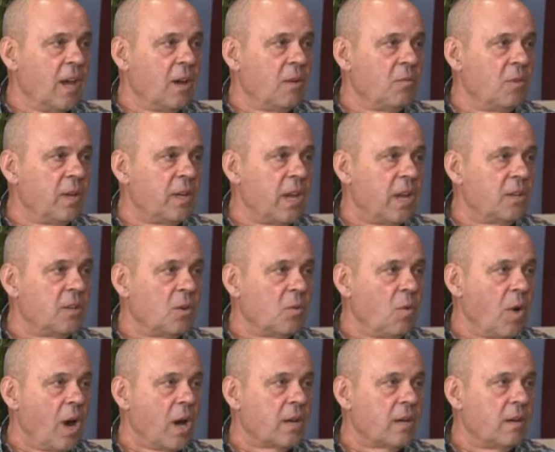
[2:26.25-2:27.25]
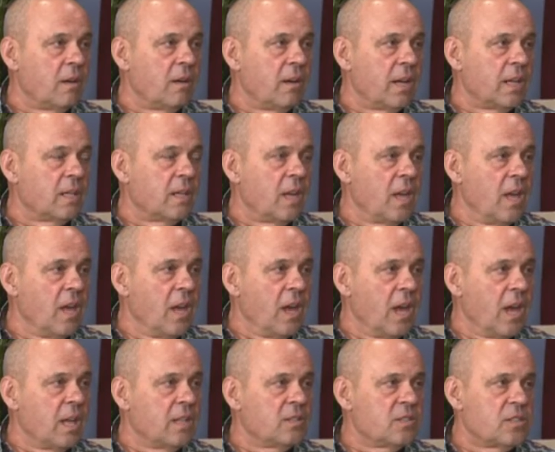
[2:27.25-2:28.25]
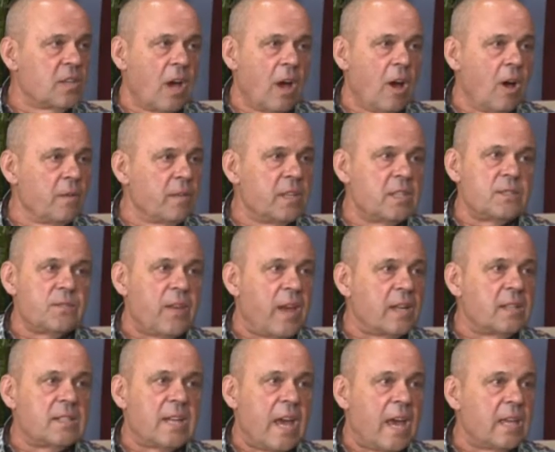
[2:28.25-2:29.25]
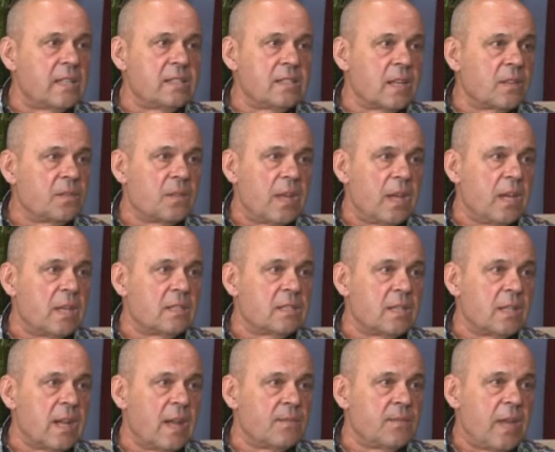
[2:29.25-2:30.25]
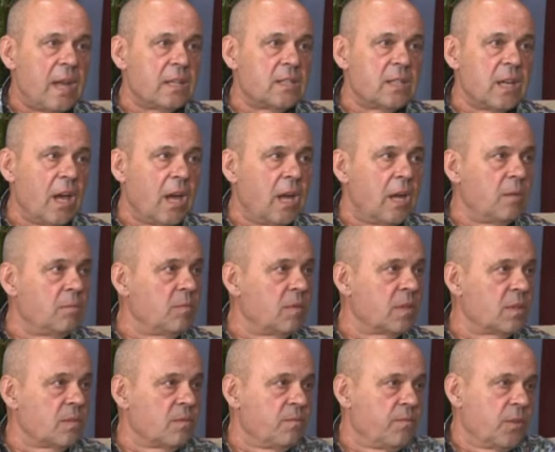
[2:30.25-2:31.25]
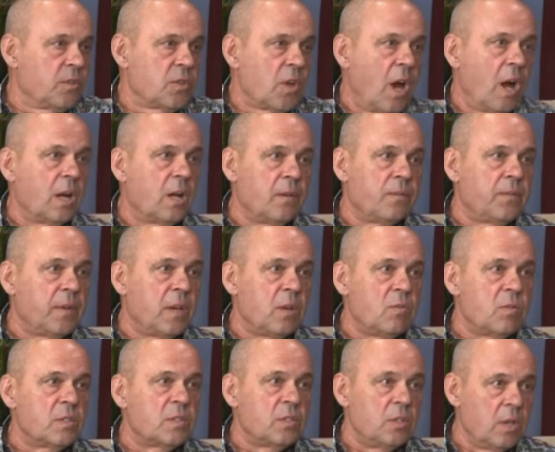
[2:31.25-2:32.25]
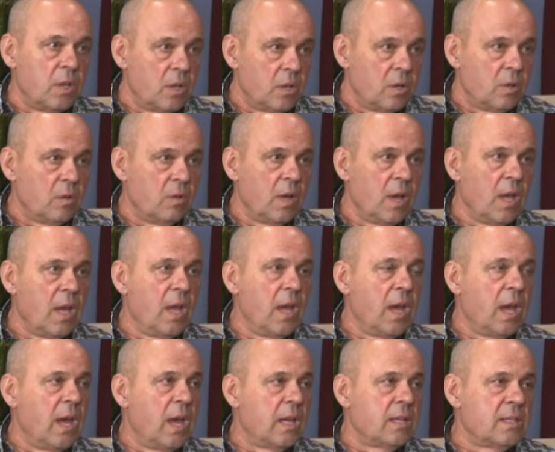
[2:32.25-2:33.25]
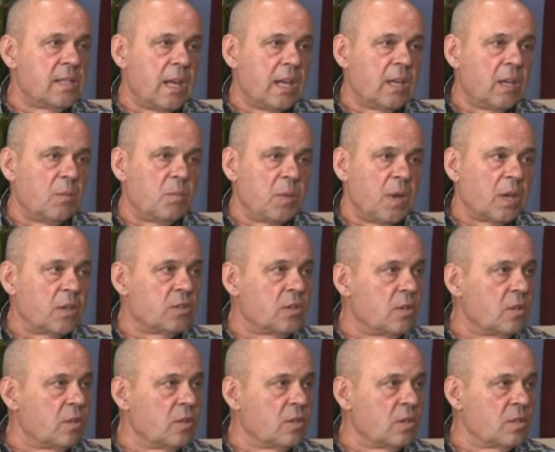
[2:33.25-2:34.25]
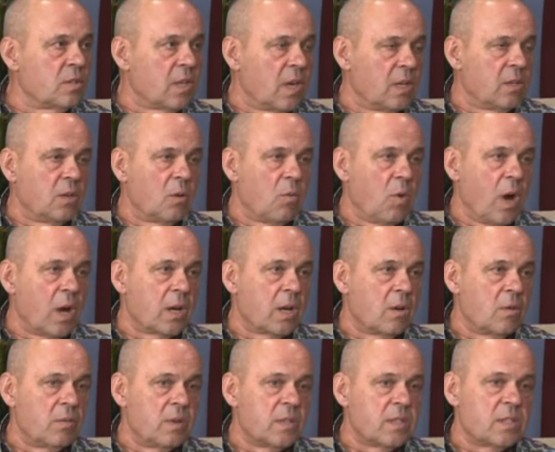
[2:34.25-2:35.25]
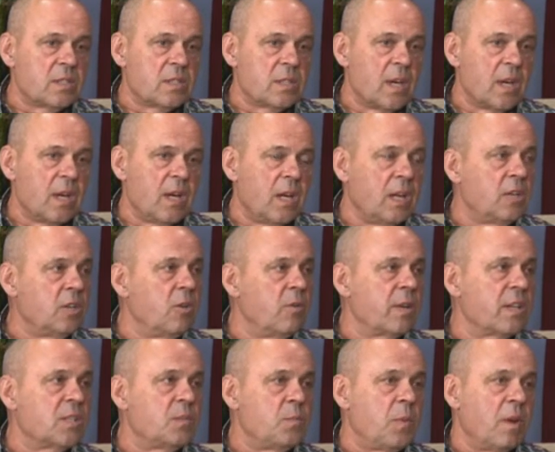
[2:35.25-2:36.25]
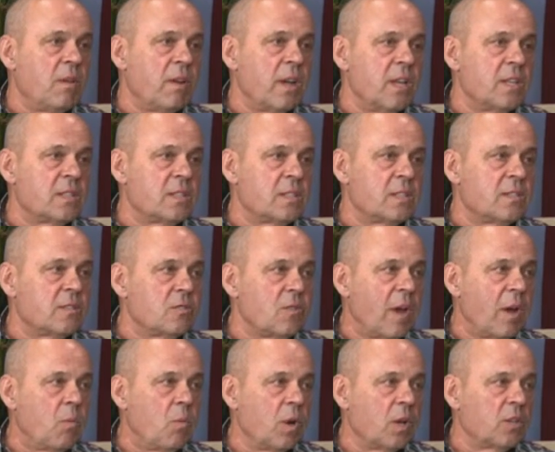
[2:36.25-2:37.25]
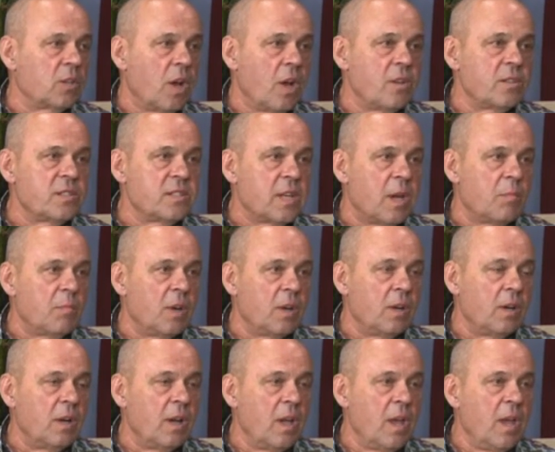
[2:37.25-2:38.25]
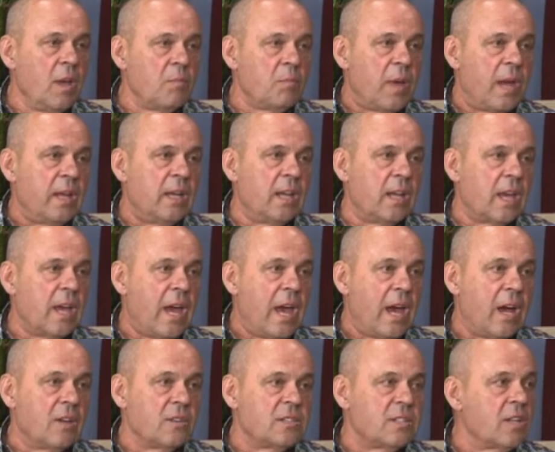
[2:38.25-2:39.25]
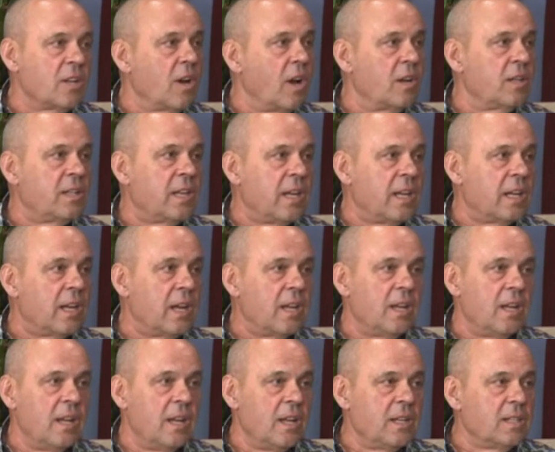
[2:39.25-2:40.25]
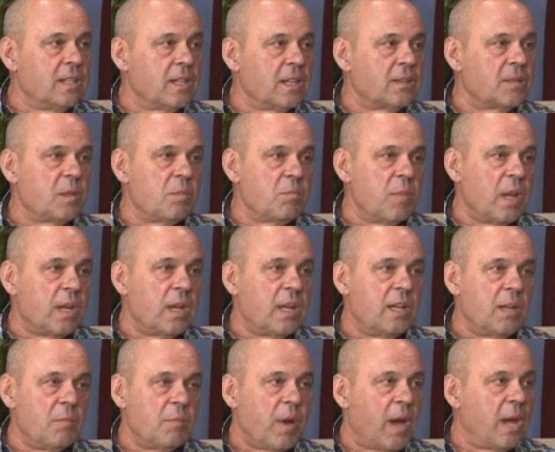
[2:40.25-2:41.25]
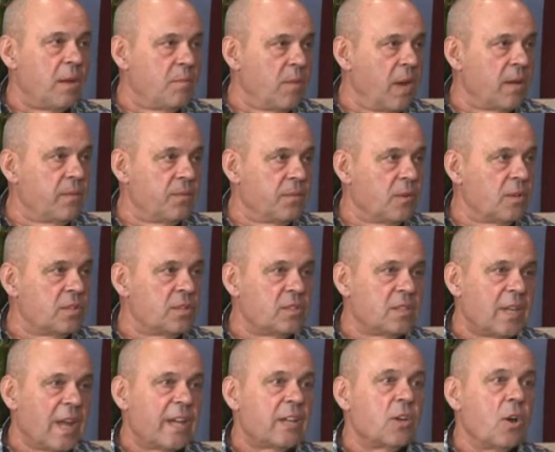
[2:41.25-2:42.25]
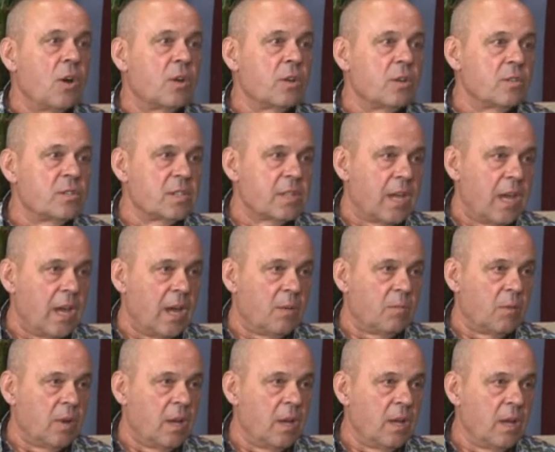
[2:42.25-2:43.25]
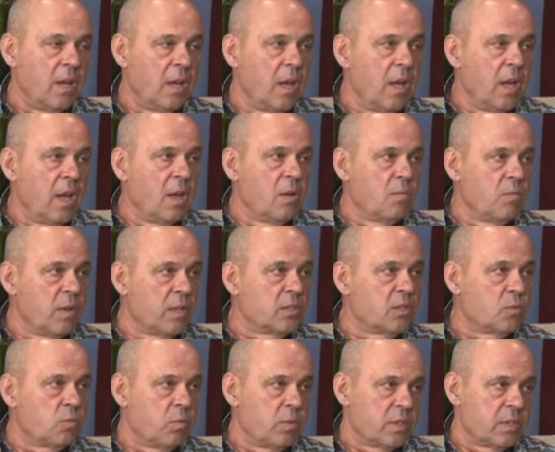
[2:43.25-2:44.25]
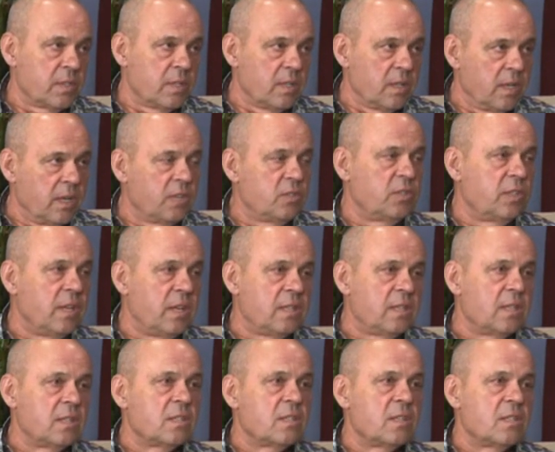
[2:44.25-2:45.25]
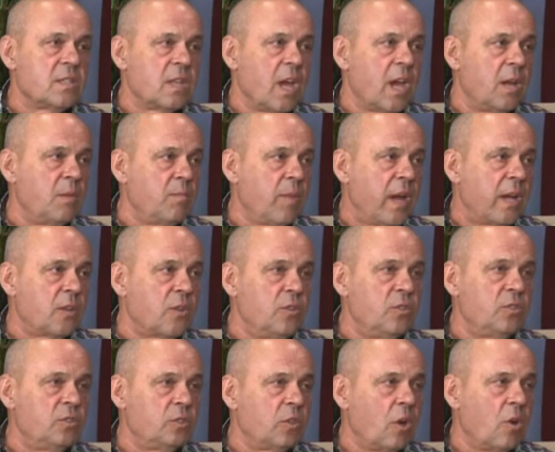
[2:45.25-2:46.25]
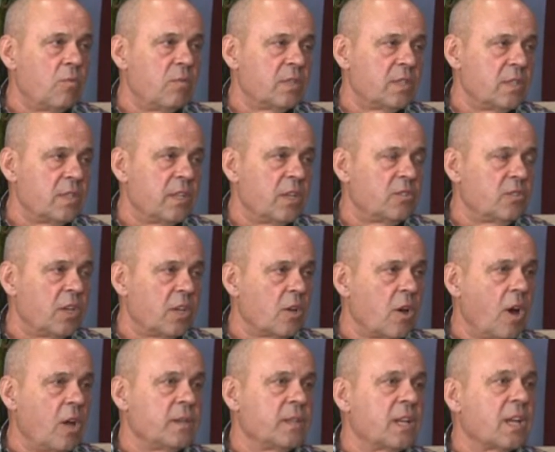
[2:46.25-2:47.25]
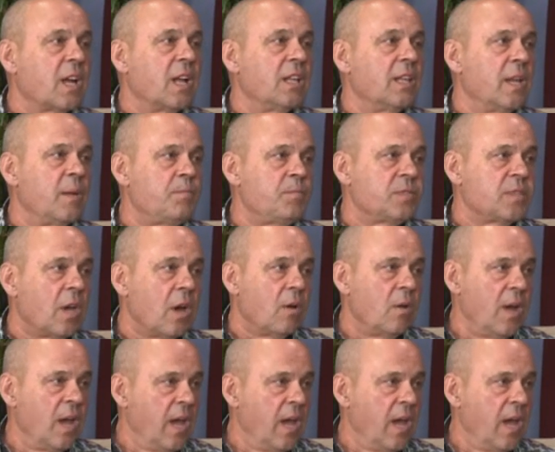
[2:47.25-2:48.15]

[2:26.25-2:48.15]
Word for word: uh, went underwater and, and saw all these fantastic things. And at that time, photography was new and taking pictures underwater was uh, a new experience. And so I worked all summer painting a house in Gardena to get the money to buy my first Nikonos camera, which was initially designed by Cousteau, was initially called the Calypso,